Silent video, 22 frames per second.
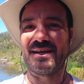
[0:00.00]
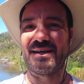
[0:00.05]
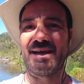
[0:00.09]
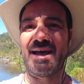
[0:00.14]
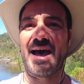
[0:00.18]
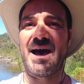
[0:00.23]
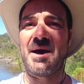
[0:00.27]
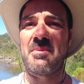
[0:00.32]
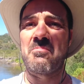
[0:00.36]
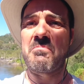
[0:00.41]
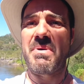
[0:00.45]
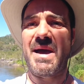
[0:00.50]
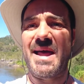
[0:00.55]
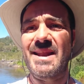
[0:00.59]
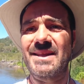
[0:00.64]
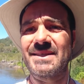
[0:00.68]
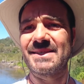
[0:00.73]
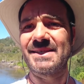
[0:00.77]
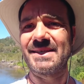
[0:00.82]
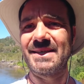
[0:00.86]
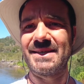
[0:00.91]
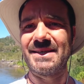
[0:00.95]
arm
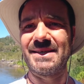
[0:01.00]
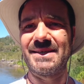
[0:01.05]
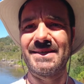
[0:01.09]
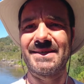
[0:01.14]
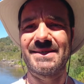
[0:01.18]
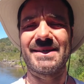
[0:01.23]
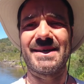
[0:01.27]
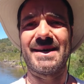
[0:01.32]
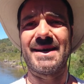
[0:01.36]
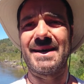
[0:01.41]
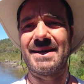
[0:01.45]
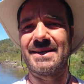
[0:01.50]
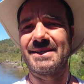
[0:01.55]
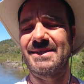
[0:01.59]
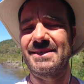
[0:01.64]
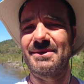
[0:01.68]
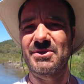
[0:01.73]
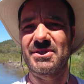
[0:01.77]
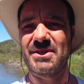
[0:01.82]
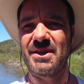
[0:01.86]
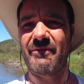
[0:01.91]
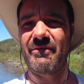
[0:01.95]
balances,
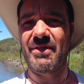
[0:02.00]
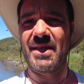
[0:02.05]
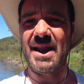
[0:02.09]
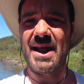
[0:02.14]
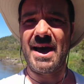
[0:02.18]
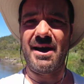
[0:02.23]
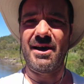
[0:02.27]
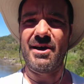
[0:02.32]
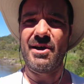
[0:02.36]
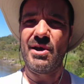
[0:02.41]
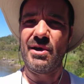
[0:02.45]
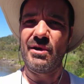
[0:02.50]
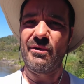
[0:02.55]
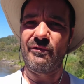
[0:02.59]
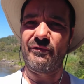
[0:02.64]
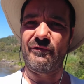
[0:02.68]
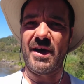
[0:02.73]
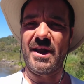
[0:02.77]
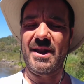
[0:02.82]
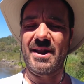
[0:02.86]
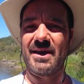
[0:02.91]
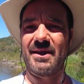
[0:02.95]
some stuff that are
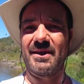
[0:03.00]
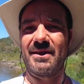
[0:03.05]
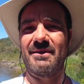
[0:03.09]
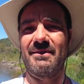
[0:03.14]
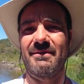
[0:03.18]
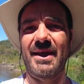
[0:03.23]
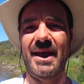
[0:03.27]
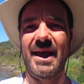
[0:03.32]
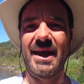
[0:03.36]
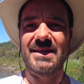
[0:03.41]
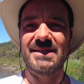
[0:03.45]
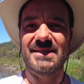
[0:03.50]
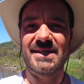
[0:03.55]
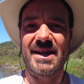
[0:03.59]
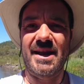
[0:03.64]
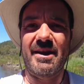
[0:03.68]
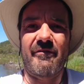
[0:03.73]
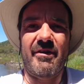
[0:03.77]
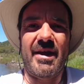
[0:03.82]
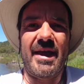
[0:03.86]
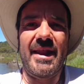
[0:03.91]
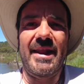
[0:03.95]
fun and
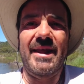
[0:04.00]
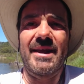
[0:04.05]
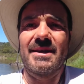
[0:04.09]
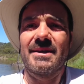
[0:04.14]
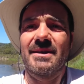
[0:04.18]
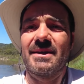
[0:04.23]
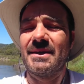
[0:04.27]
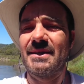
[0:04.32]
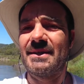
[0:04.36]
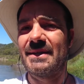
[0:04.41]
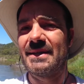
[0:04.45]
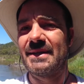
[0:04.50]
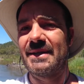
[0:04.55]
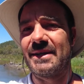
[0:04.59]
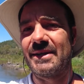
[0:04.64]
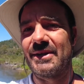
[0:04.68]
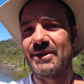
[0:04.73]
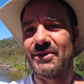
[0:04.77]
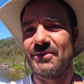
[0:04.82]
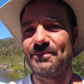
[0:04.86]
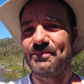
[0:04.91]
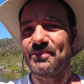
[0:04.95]
accelerating, you
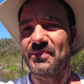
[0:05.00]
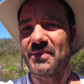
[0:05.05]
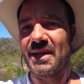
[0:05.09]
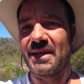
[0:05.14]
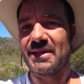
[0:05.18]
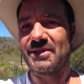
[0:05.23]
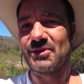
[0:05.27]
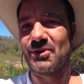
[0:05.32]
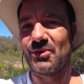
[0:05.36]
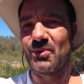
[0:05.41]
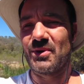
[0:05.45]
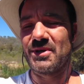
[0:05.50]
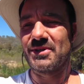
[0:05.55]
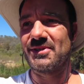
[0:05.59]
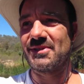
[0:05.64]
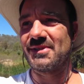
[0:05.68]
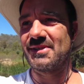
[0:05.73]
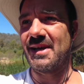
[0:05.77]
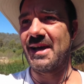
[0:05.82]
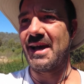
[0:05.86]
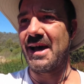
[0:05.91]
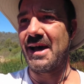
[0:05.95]
know, it's
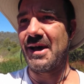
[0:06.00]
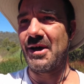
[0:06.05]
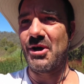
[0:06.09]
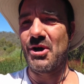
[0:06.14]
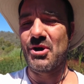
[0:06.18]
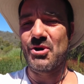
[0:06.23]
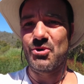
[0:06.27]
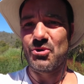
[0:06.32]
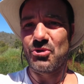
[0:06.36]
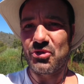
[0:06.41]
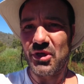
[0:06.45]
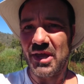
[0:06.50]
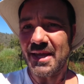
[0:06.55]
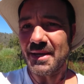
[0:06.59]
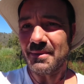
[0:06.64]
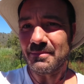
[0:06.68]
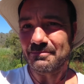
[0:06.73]
always a good thing.